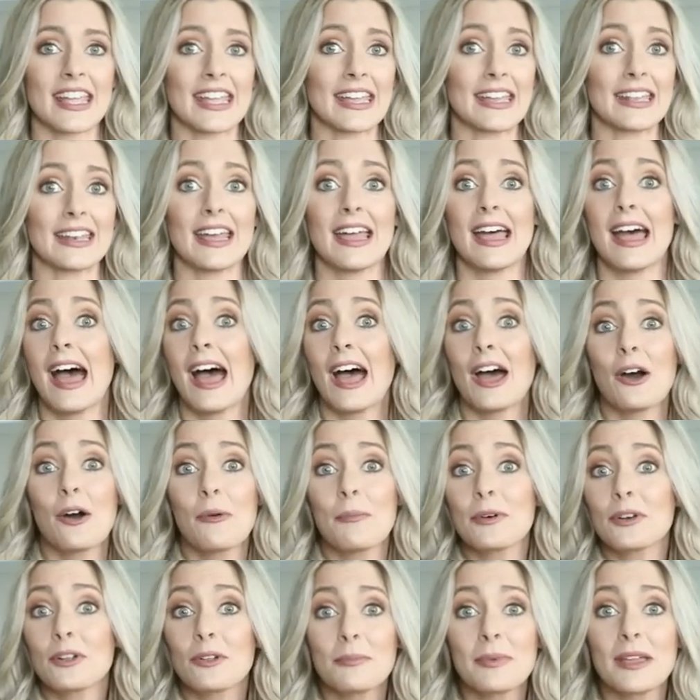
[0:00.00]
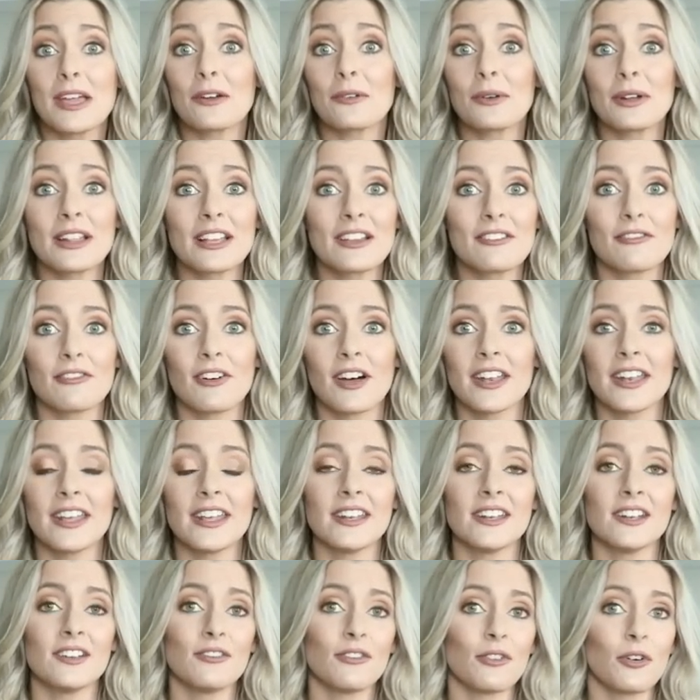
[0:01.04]
and I hope it'll be a really fun
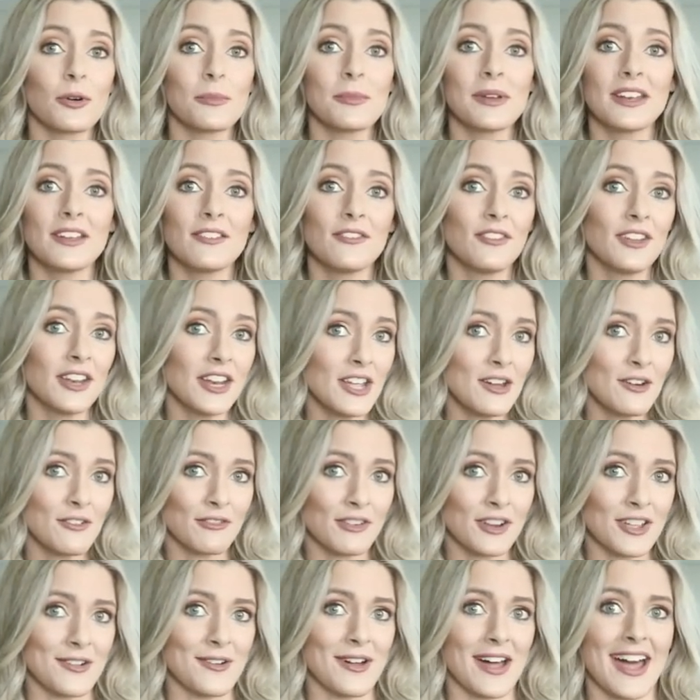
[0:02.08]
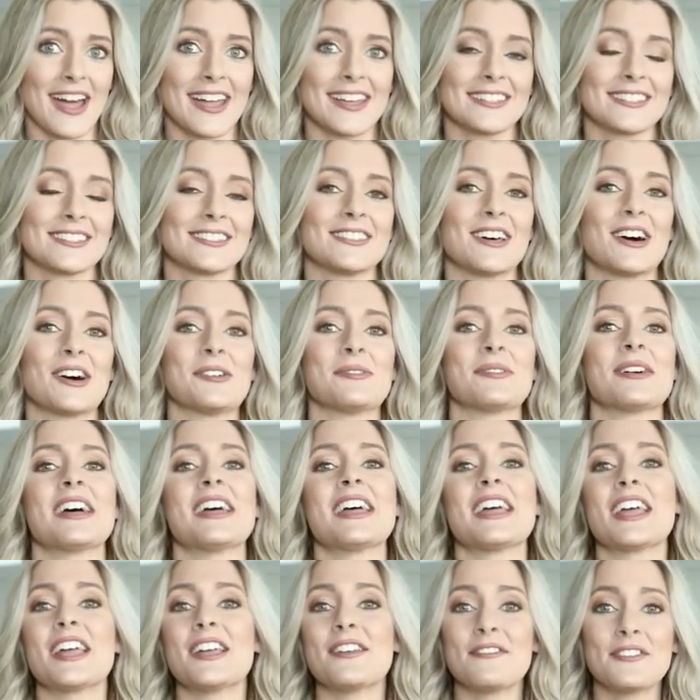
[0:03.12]
and informative video for you guys. So
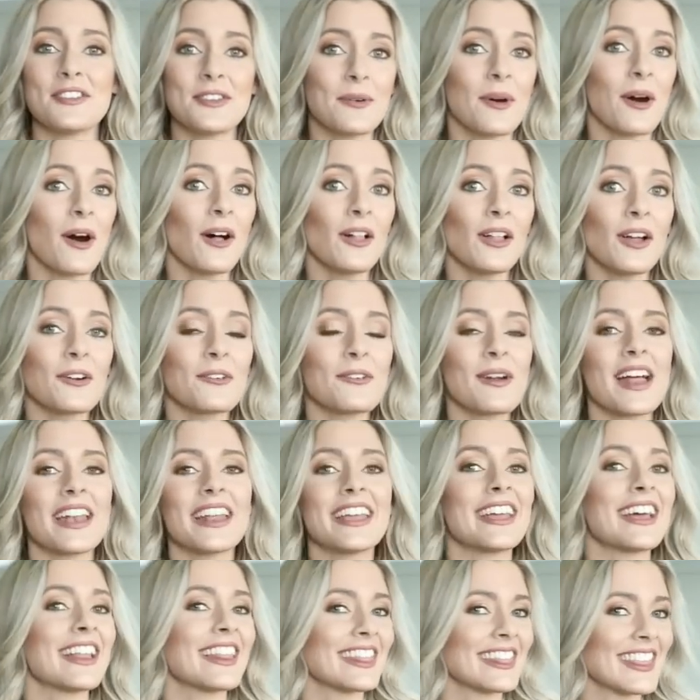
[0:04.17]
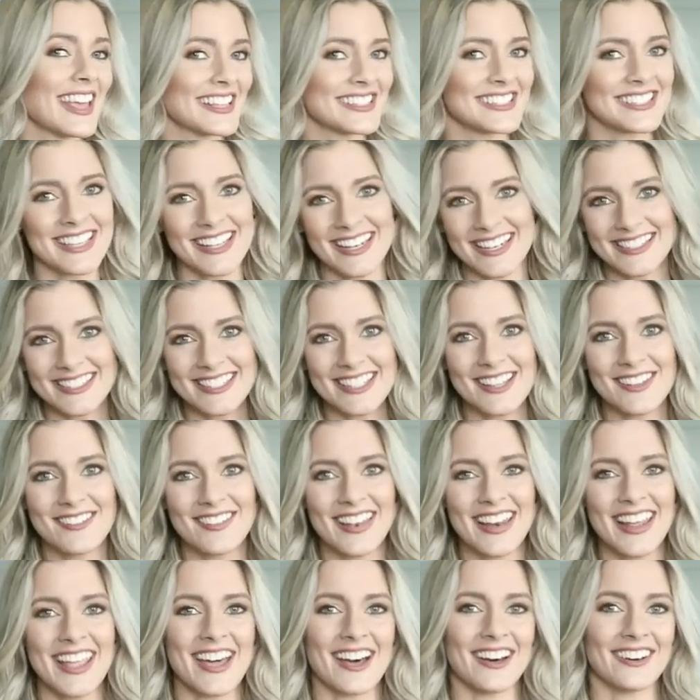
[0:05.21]
if you all are ready, let's get into the
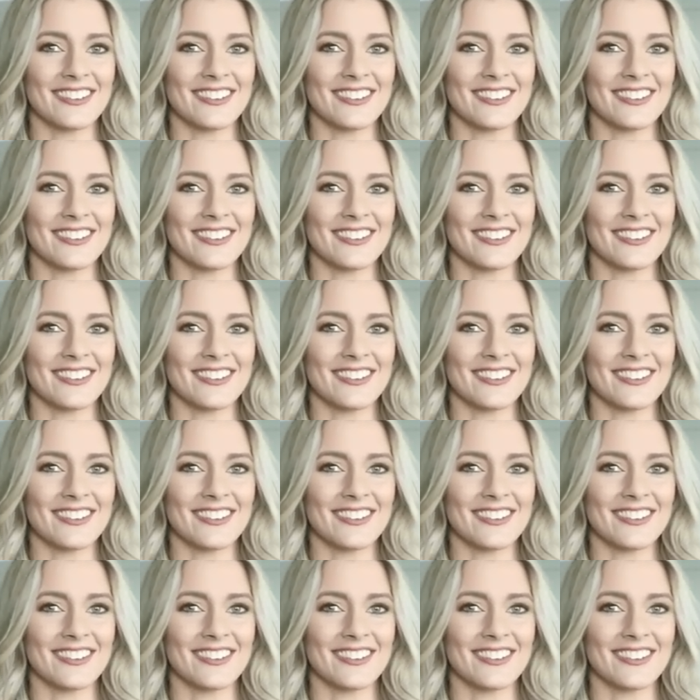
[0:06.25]
video.